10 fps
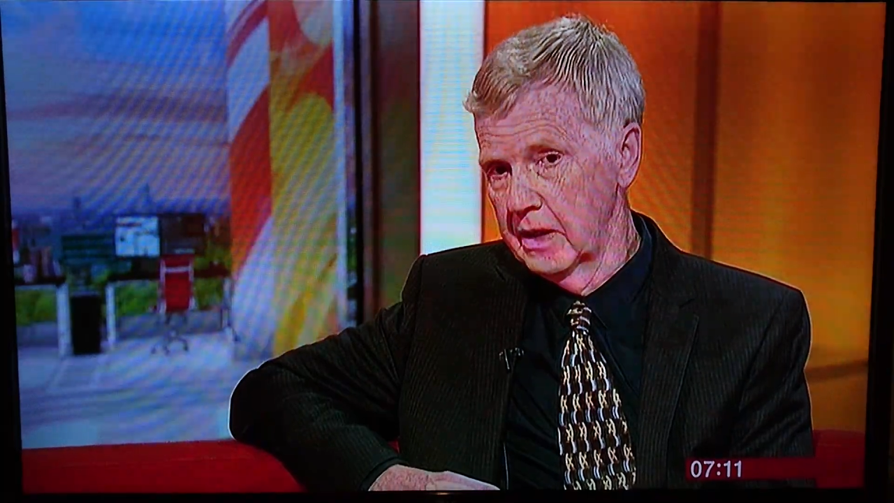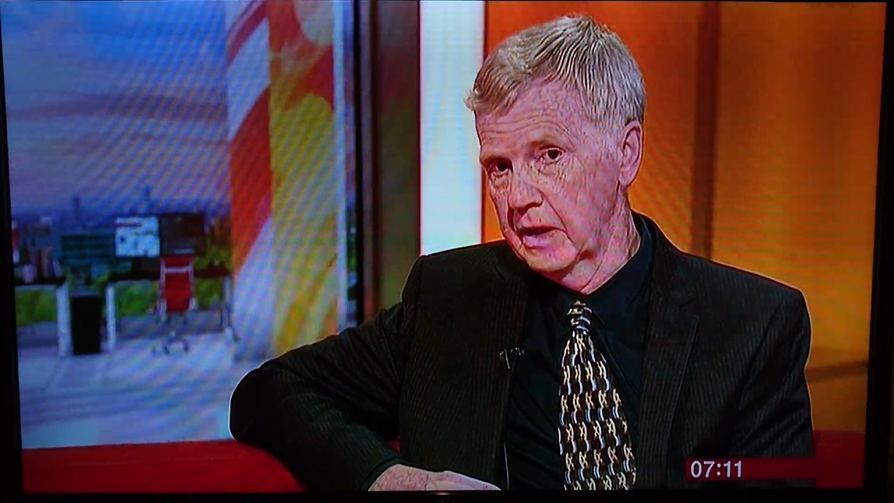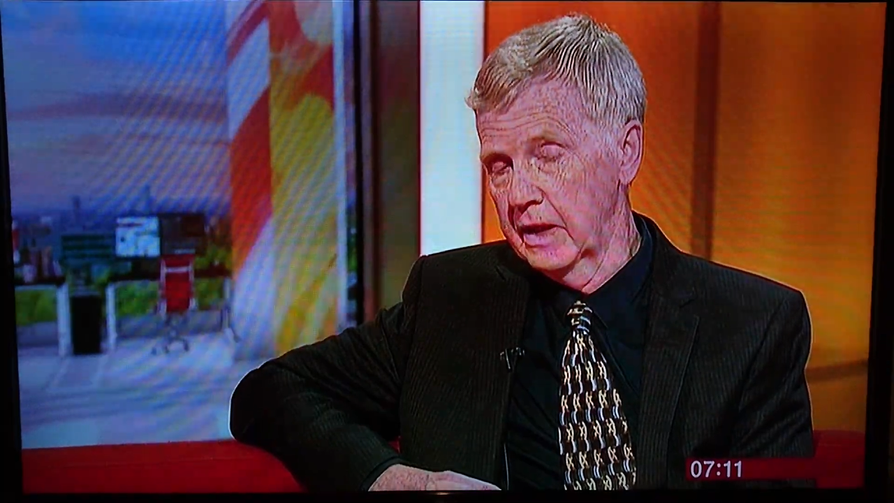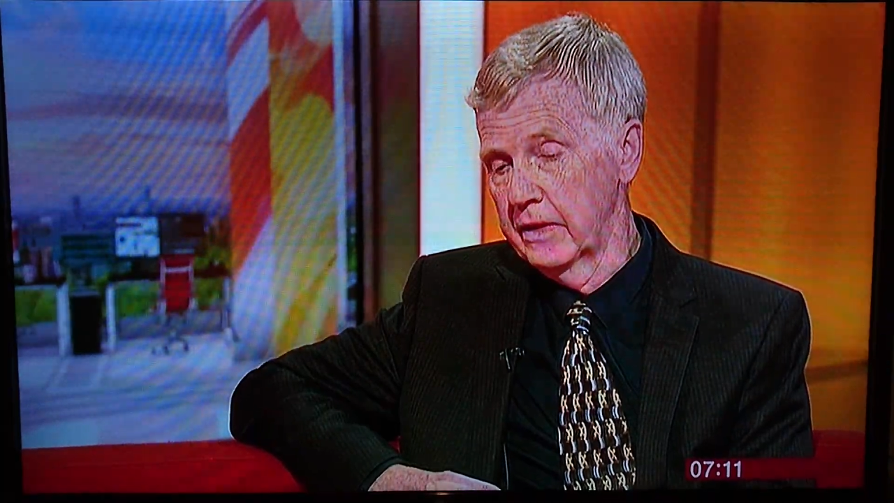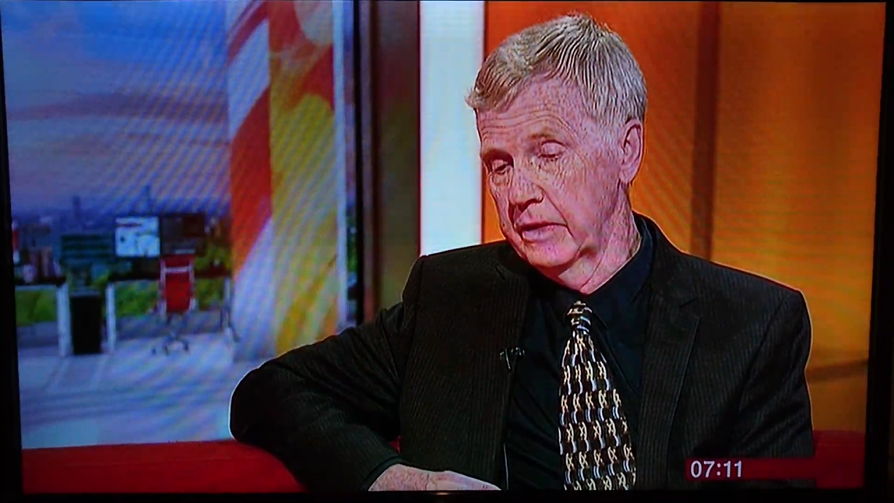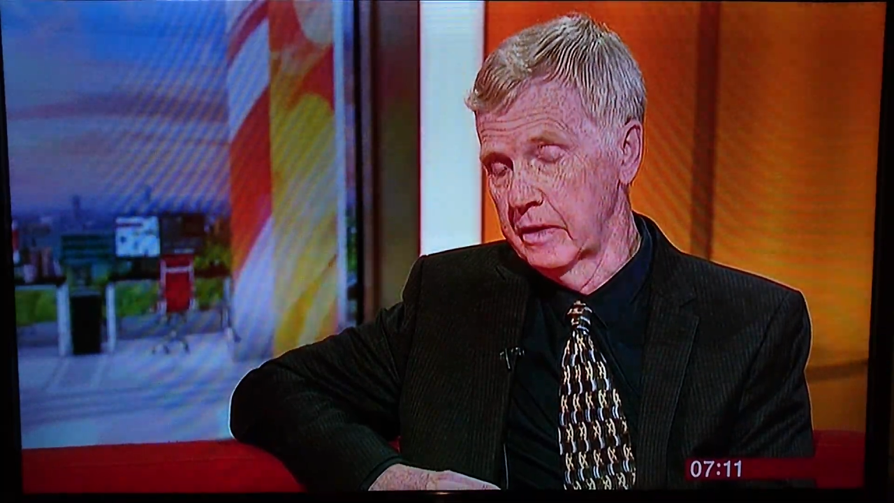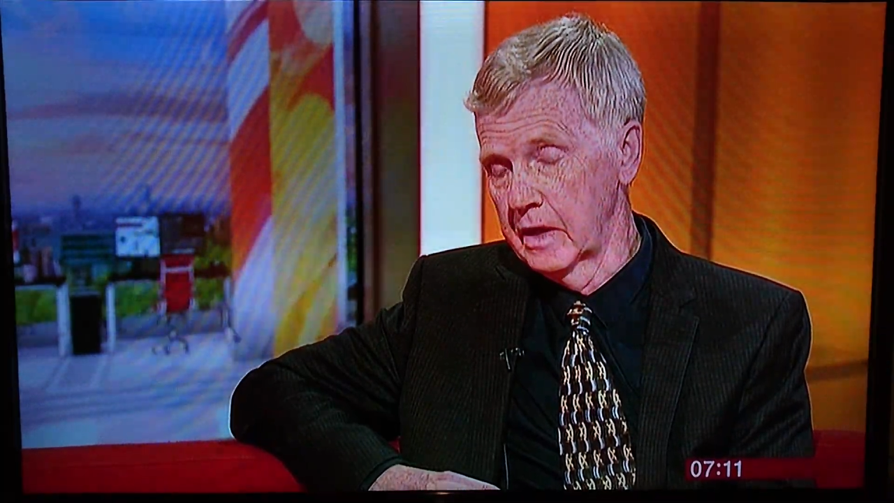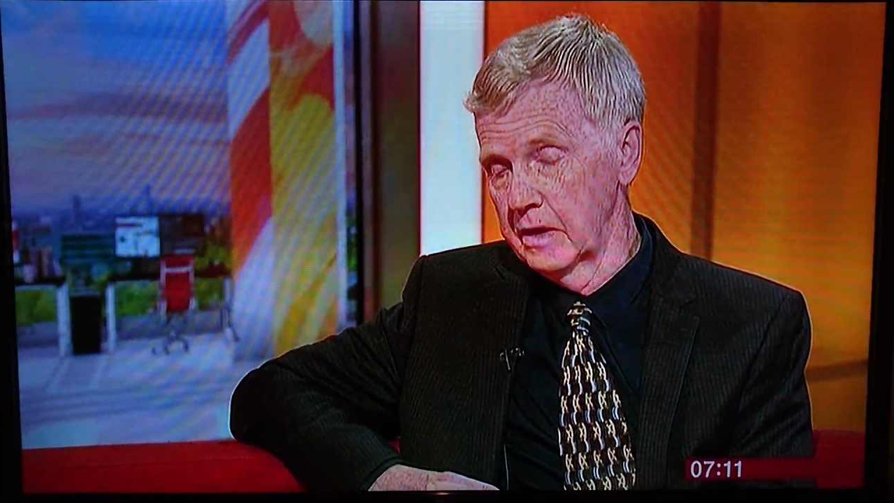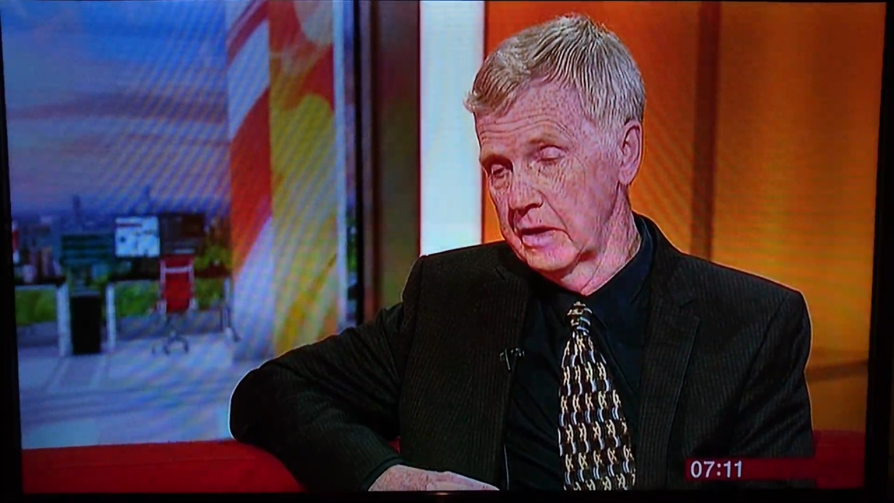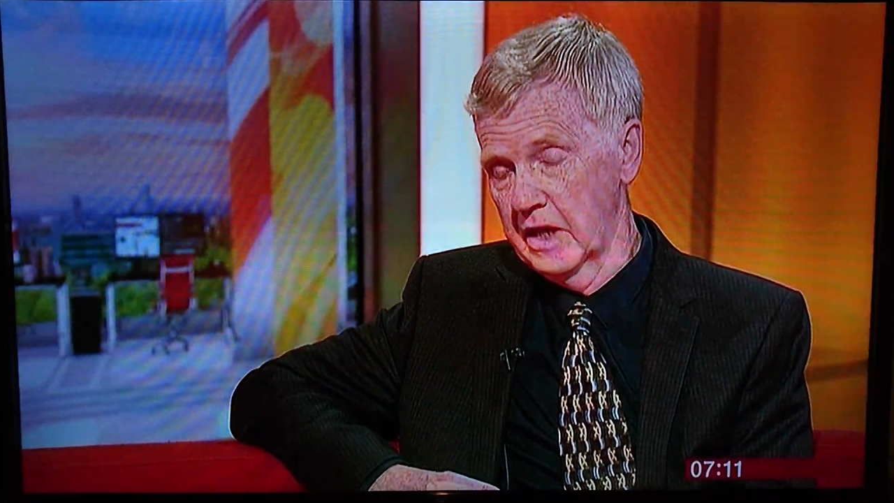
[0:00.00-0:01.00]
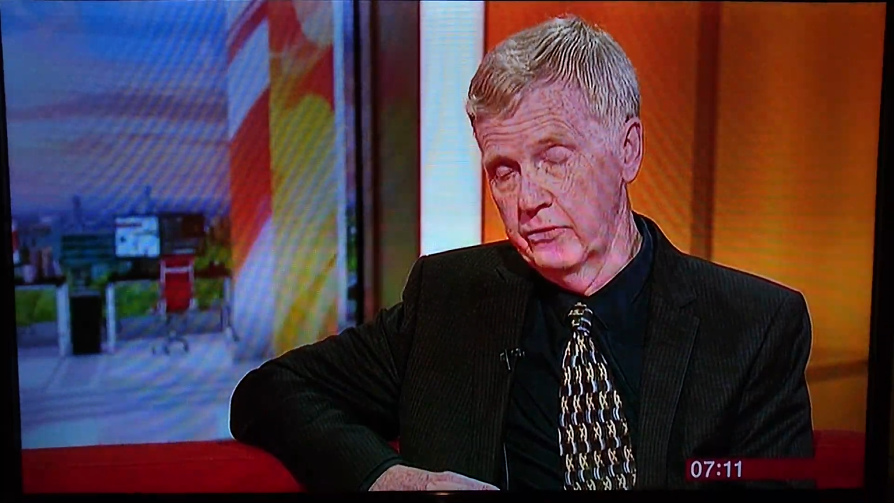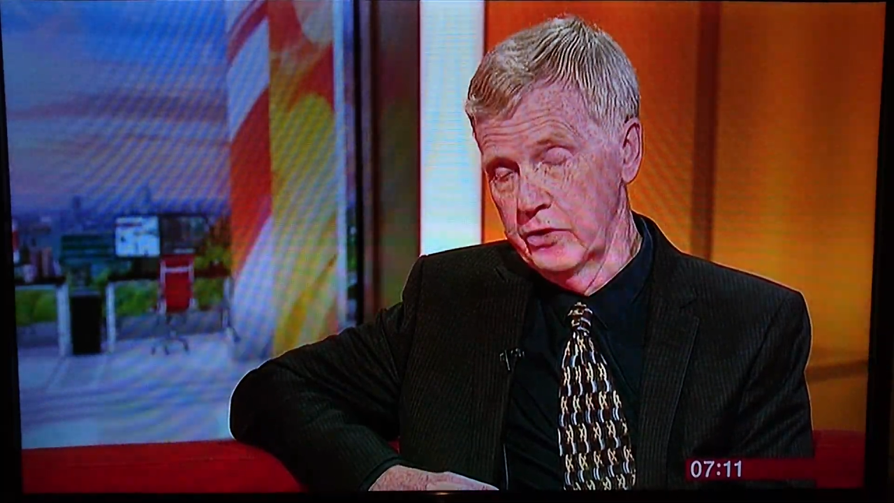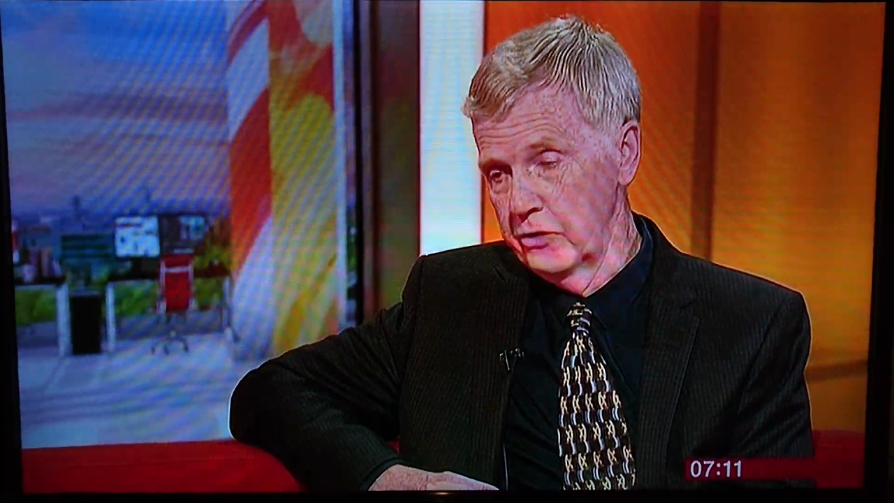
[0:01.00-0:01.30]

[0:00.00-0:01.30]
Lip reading: And there is every